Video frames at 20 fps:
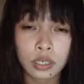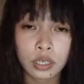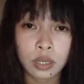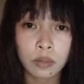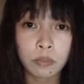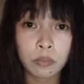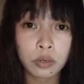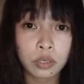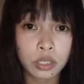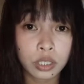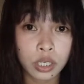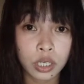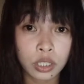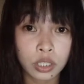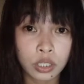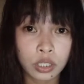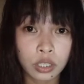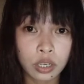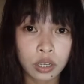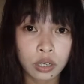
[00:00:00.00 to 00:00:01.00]
the
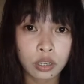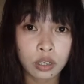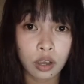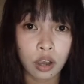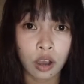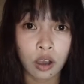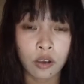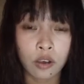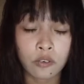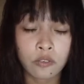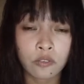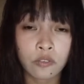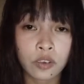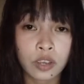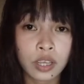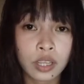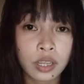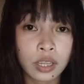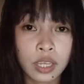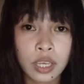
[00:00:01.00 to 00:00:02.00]
importation of
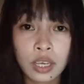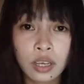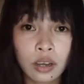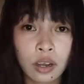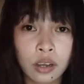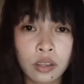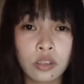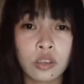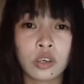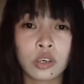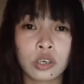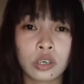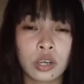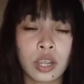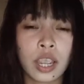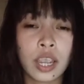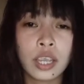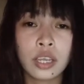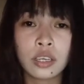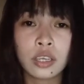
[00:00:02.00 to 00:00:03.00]
illegal or
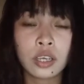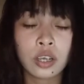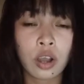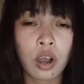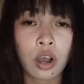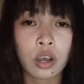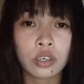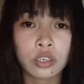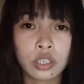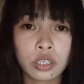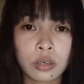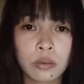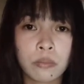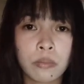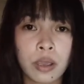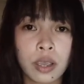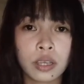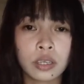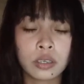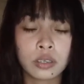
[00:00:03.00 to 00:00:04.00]
any
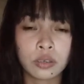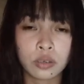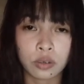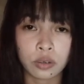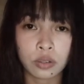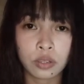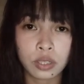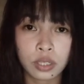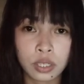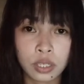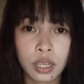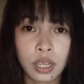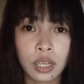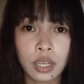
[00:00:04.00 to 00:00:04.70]
contraband goods